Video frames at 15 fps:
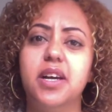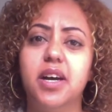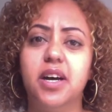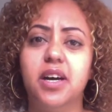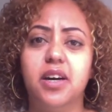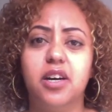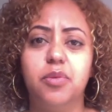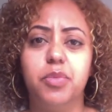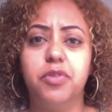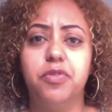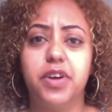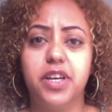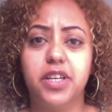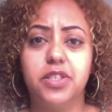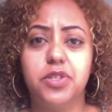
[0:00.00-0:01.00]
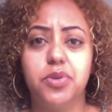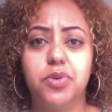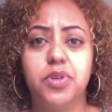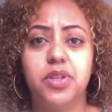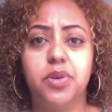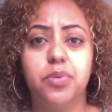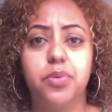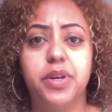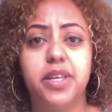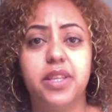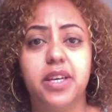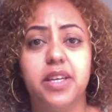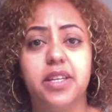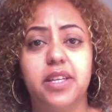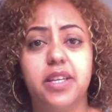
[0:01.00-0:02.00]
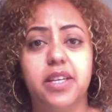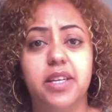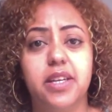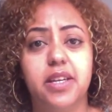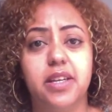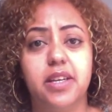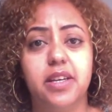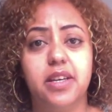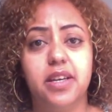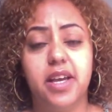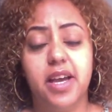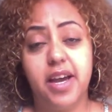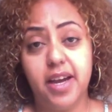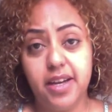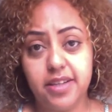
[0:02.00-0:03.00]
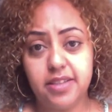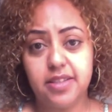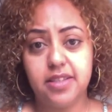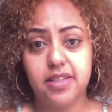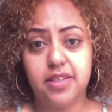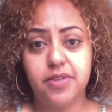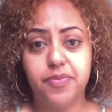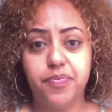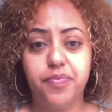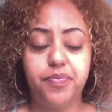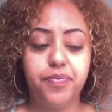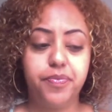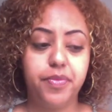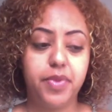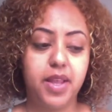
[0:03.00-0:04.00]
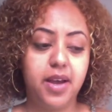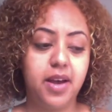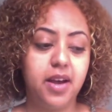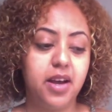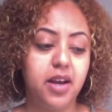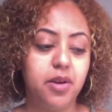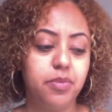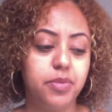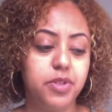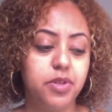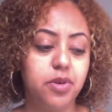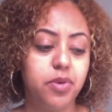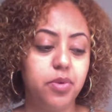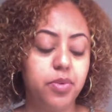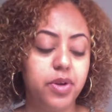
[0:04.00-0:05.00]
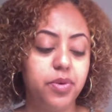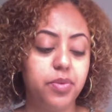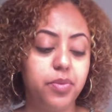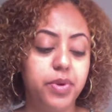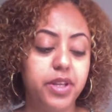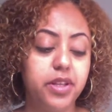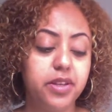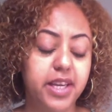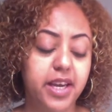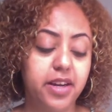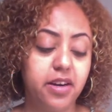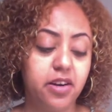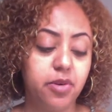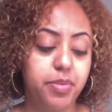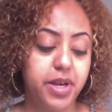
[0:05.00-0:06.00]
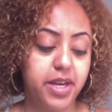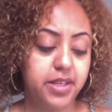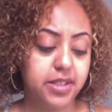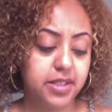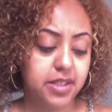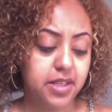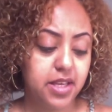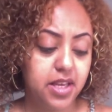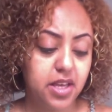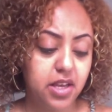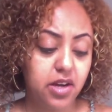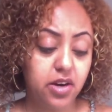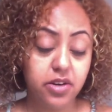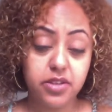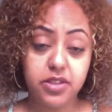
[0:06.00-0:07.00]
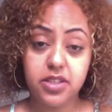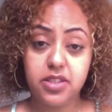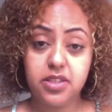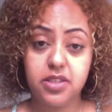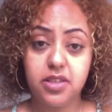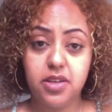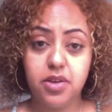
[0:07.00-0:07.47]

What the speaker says: affect you in the way that it has. So when we look at our past hurts,